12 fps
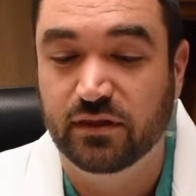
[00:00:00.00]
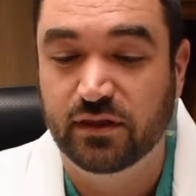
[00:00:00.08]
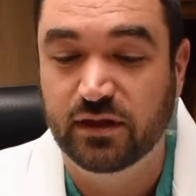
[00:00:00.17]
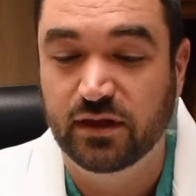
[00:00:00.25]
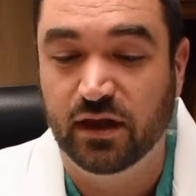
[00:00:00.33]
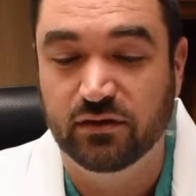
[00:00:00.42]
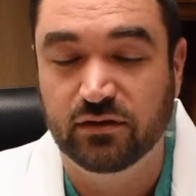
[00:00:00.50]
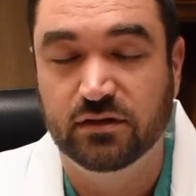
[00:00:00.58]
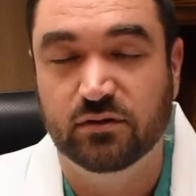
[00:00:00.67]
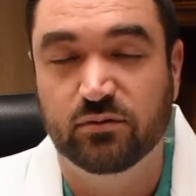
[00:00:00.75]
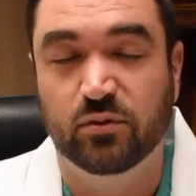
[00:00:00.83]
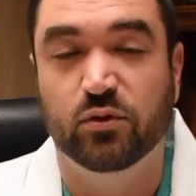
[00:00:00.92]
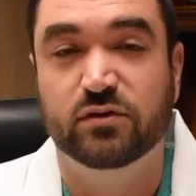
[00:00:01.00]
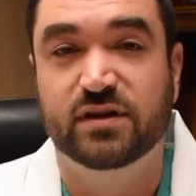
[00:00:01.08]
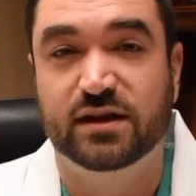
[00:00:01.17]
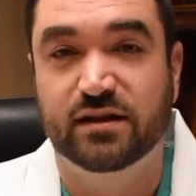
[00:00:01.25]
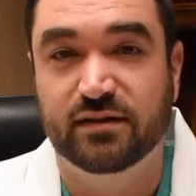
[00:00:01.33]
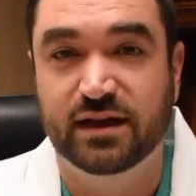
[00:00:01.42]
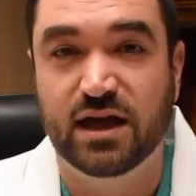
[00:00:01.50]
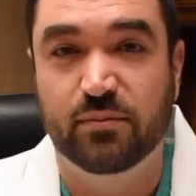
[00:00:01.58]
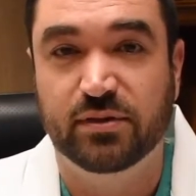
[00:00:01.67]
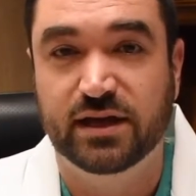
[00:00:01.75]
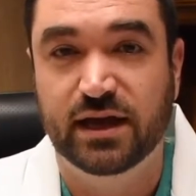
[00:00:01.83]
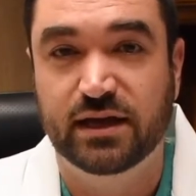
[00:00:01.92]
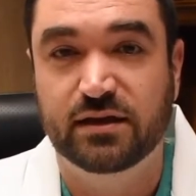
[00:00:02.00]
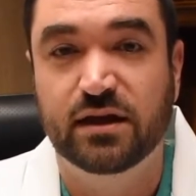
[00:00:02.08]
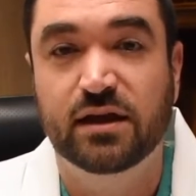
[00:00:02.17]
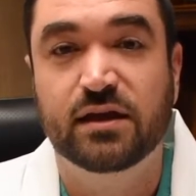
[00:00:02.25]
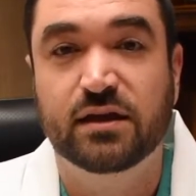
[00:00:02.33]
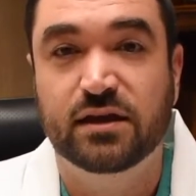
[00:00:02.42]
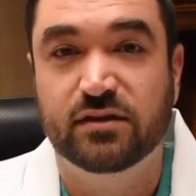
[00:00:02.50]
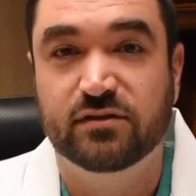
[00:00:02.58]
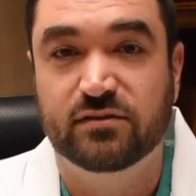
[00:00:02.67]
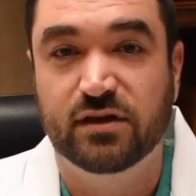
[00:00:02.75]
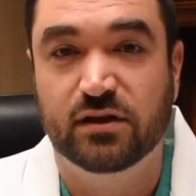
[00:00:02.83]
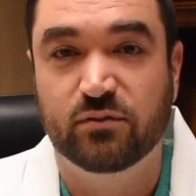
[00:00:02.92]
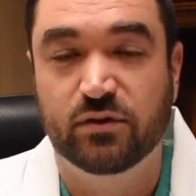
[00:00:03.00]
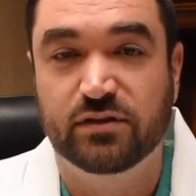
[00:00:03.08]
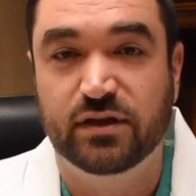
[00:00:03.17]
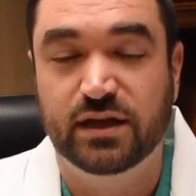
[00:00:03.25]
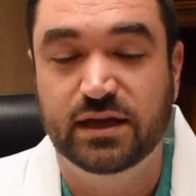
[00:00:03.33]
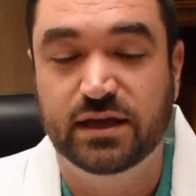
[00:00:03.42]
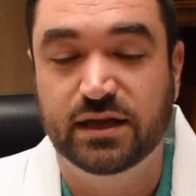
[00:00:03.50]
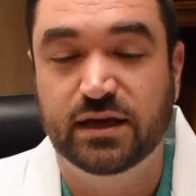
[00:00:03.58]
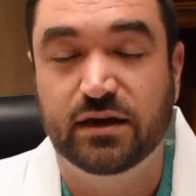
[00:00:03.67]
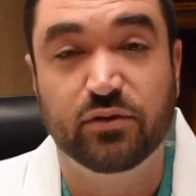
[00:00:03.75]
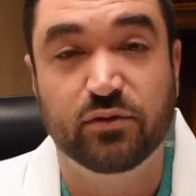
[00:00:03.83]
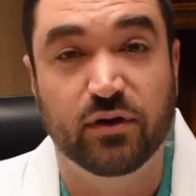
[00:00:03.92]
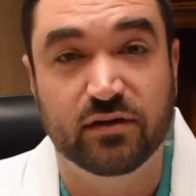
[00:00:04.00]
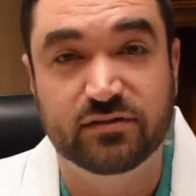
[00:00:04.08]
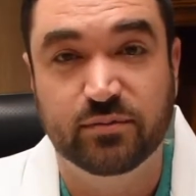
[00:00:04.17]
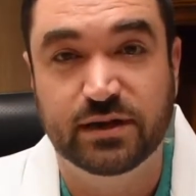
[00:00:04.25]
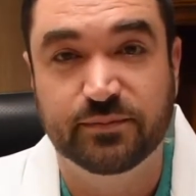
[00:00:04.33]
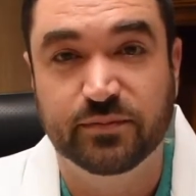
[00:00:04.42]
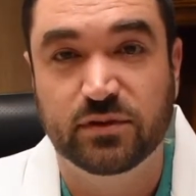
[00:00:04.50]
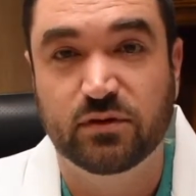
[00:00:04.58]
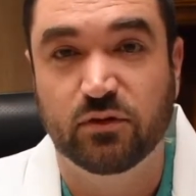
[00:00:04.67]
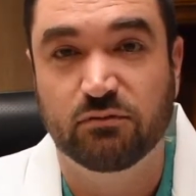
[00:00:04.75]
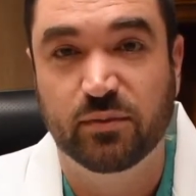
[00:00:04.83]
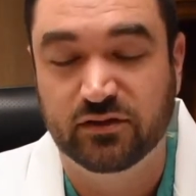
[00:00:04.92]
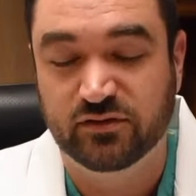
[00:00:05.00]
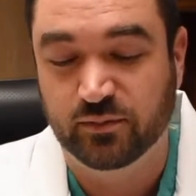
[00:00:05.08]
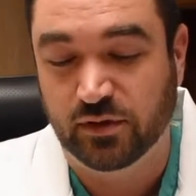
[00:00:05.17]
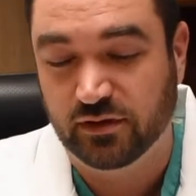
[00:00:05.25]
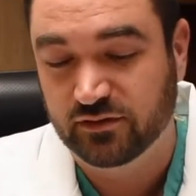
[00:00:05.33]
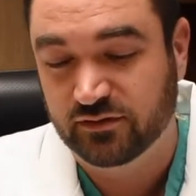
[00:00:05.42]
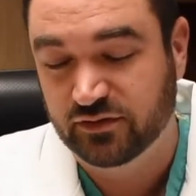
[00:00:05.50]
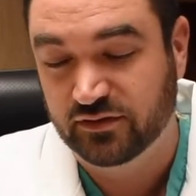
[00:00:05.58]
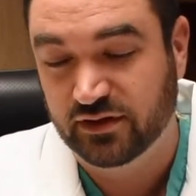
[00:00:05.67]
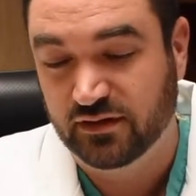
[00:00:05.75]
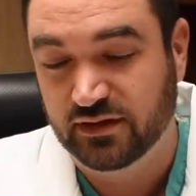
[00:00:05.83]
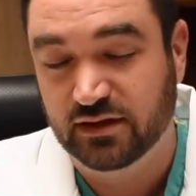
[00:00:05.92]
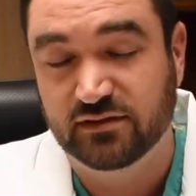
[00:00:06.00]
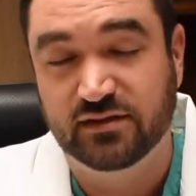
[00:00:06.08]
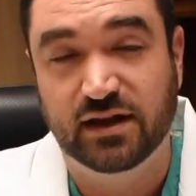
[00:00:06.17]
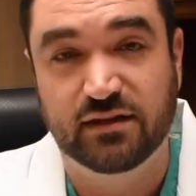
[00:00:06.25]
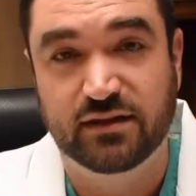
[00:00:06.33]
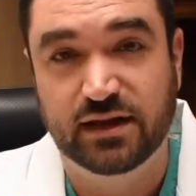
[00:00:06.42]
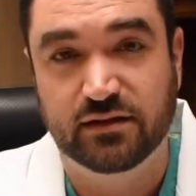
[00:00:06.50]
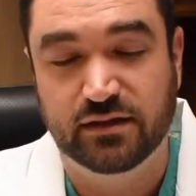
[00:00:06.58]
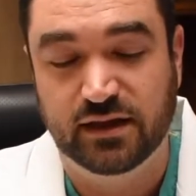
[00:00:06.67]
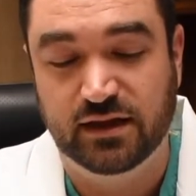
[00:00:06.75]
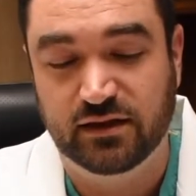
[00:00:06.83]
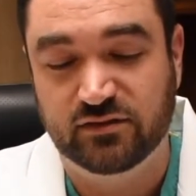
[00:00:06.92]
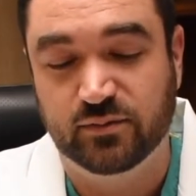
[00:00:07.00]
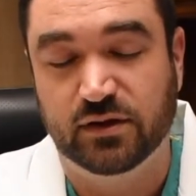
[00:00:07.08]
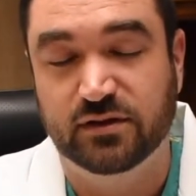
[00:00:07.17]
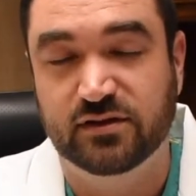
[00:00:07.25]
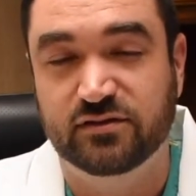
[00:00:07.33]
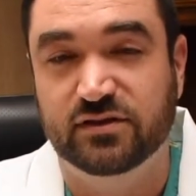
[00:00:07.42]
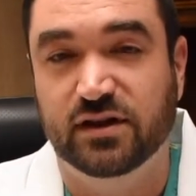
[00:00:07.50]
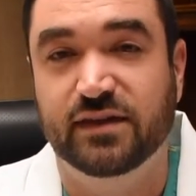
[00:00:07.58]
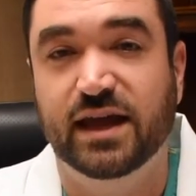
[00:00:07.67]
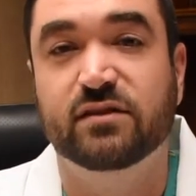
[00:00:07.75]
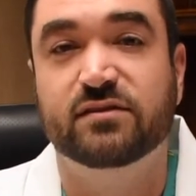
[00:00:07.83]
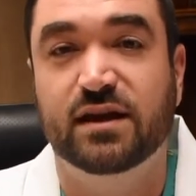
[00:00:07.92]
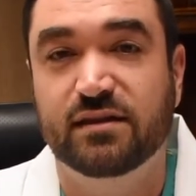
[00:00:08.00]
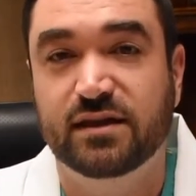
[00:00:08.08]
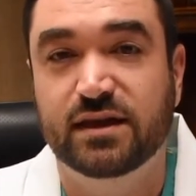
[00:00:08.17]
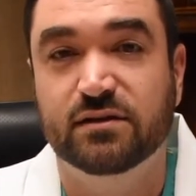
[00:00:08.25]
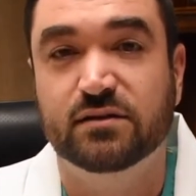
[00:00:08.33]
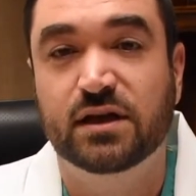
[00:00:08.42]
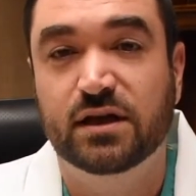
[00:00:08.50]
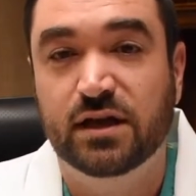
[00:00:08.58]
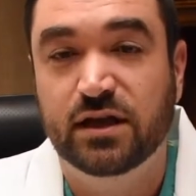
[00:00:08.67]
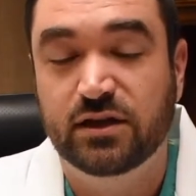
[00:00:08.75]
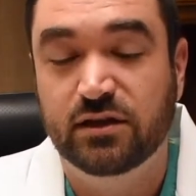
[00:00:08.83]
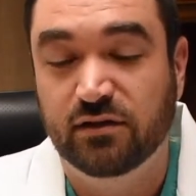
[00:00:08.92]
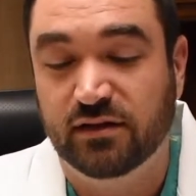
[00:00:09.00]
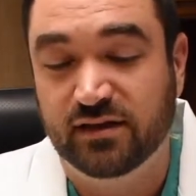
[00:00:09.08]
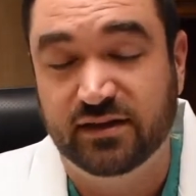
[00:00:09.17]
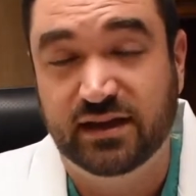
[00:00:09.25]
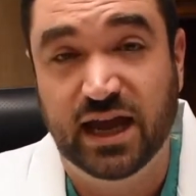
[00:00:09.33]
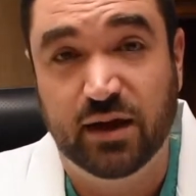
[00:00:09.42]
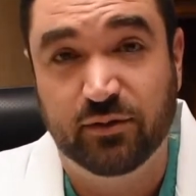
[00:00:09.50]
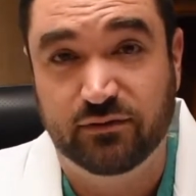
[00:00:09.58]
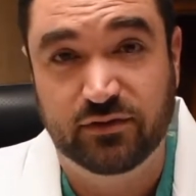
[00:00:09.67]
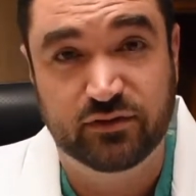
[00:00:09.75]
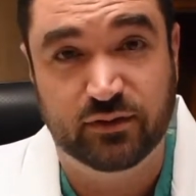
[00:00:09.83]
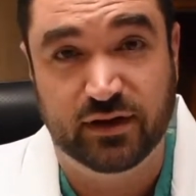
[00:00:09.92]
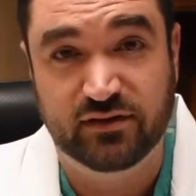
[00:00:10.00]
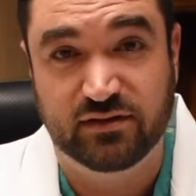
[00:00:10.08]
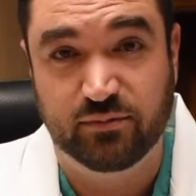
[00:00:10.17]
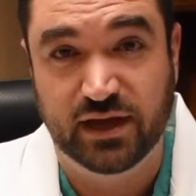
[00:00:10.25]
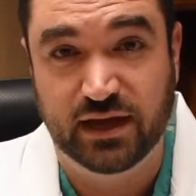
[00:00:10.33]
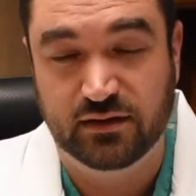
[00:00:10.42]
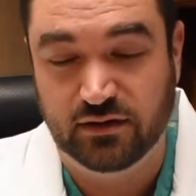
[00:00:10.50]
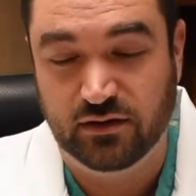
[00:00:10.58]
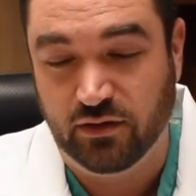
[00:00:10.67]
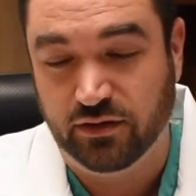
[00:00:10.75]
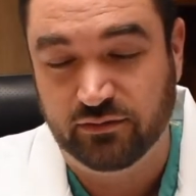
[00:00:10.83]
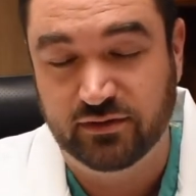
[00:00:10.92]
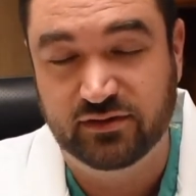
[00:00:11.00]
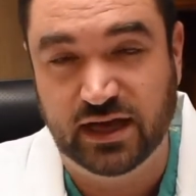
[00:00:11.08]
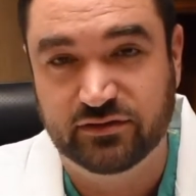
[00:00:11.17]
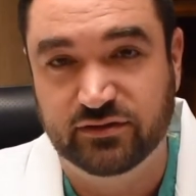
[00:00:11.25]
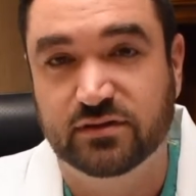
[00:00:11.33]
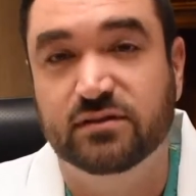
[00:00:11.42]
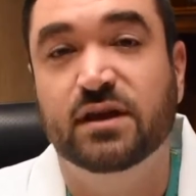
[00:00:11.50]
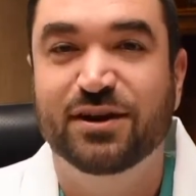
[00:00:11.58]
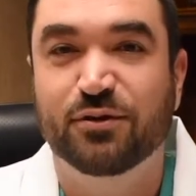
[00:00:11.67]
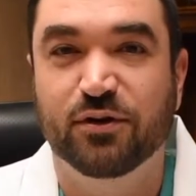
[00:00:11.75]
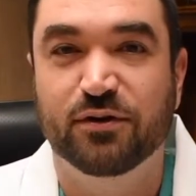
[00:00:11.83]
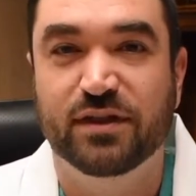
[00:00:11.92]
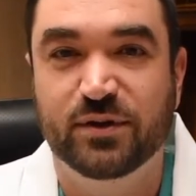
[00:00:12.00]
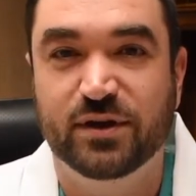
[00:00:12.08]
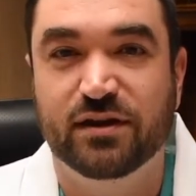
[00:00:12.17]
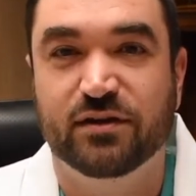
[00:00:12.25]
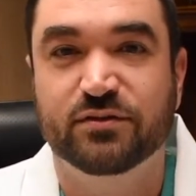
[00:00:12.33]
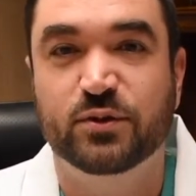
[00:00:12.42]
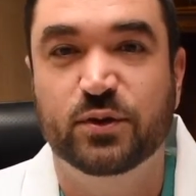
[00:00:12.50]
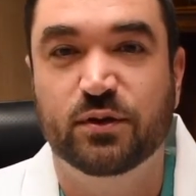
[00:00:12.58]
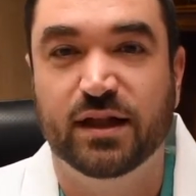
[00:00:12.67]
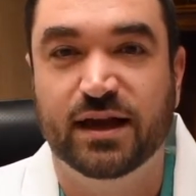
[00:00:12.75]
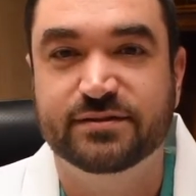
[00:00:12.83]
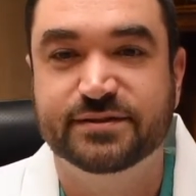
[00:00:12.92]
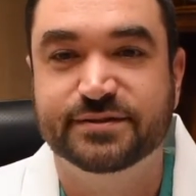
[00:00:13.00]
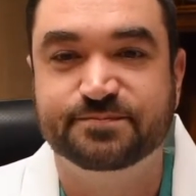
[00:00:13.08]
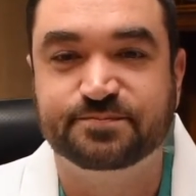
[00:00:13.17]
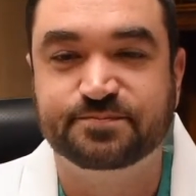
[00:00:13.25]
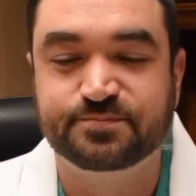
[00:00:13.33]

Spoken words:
The other, a little bit more technically complicated, is done with a arthroscopy, where we make a small incision on the inside of the heel and then a small incision on the outside of the heel, utilize a camera to visualize the band in all 3 sections, where then we can also utilize